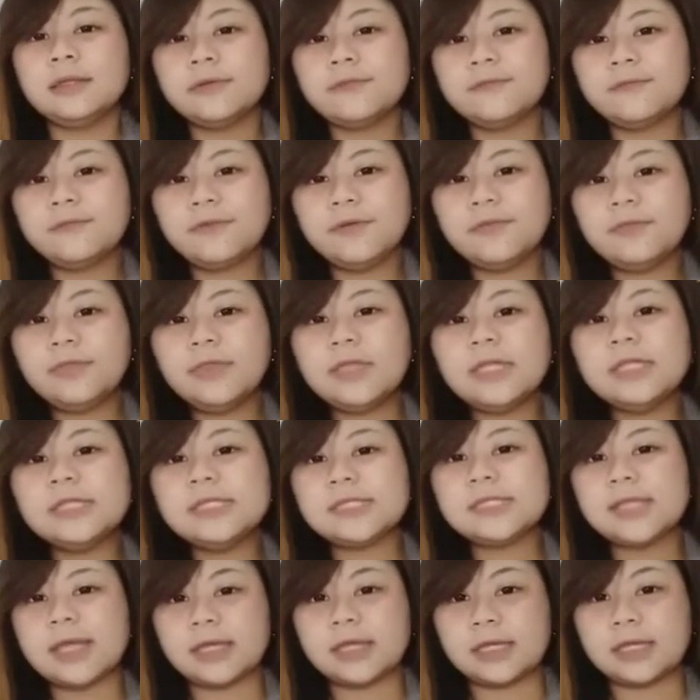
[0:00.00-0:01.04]
15
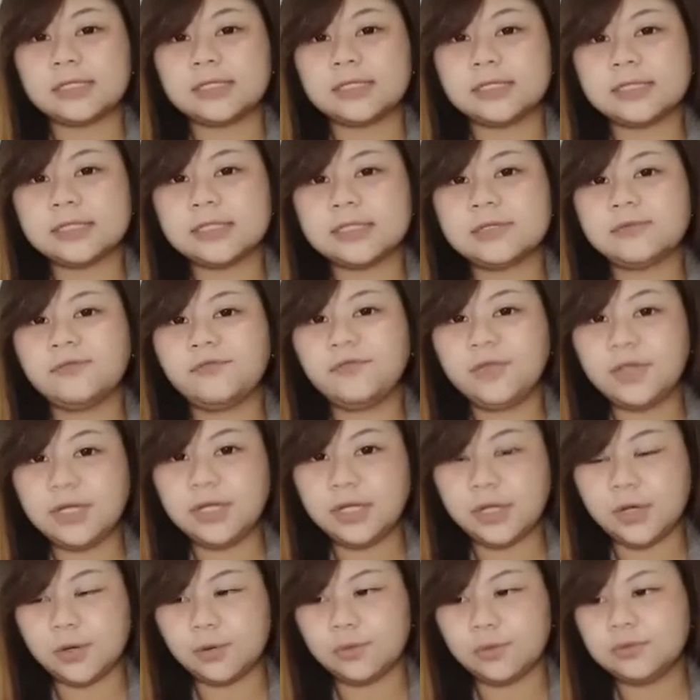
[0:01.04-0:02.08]
seconds
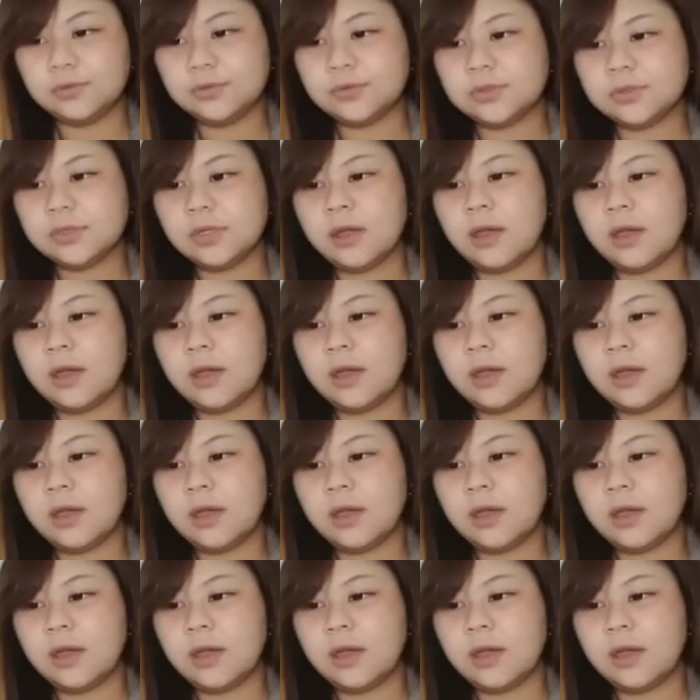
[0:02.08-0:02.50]
videos